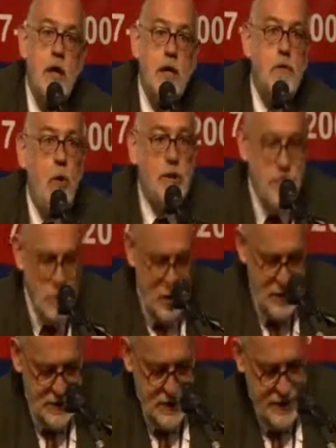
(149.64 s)
it was
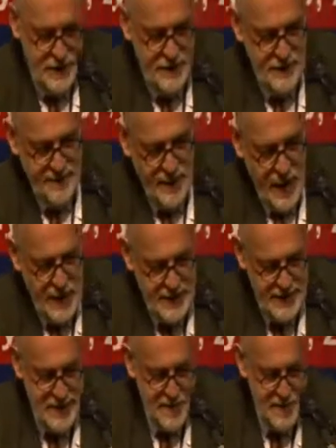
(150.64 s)
not the
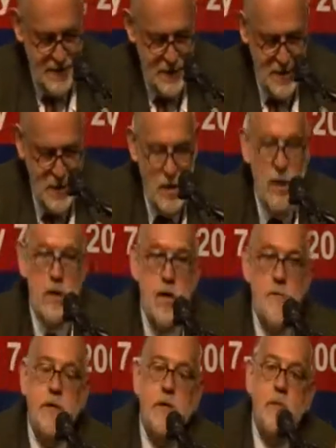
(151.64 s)
finance capital,
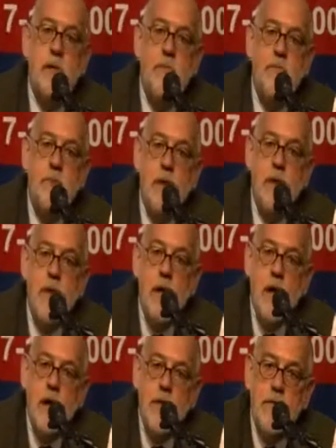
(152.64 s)
capital
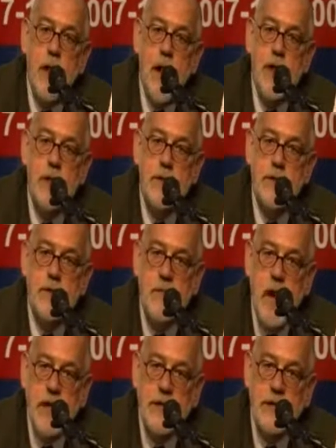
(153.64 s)
like the
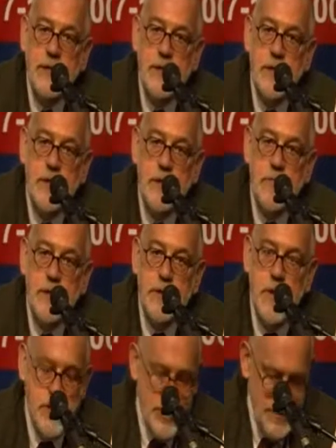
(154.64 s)
Marxist
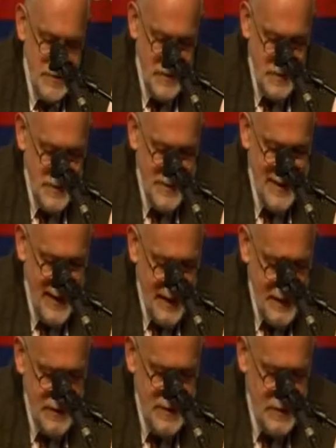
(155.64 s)
interpretation
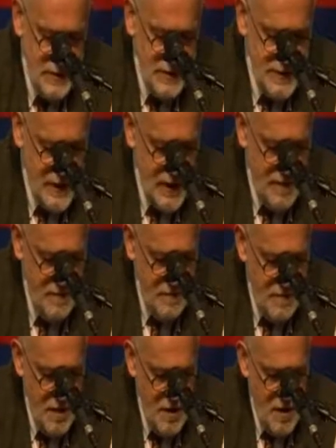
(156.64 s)
said and still saying.
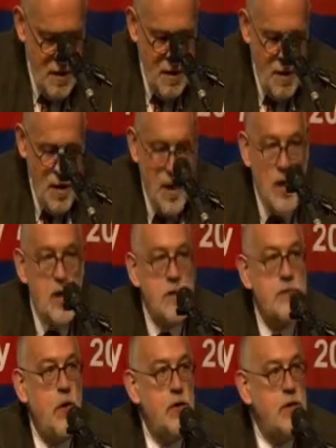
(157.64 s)

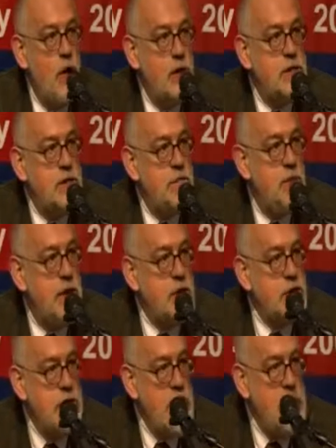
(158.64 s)
It was not
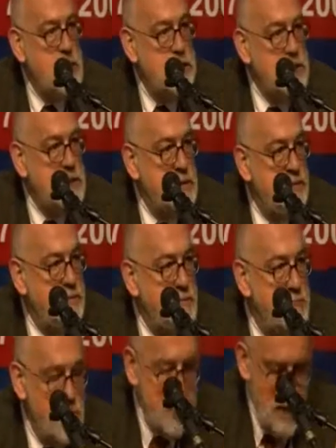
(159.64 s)
by chance,
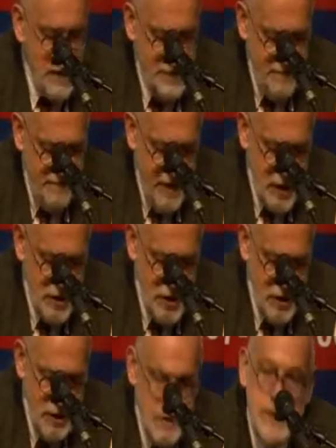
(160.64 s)
like the
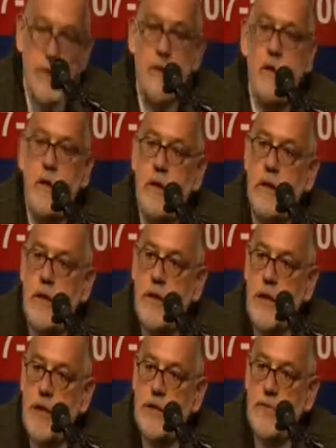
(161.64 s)
functionalist
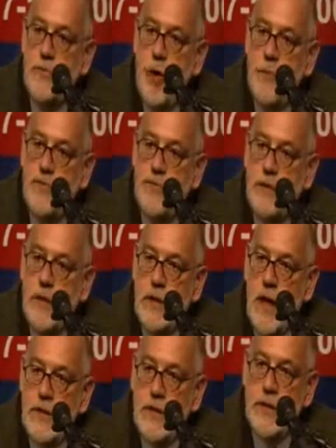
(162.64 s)
Hans Mommsen
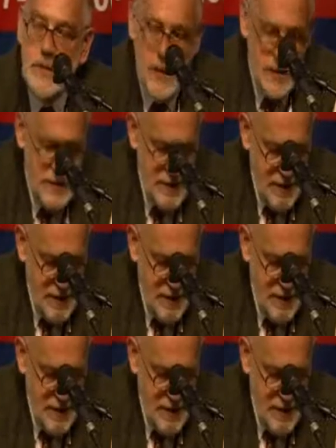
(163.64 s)
and others are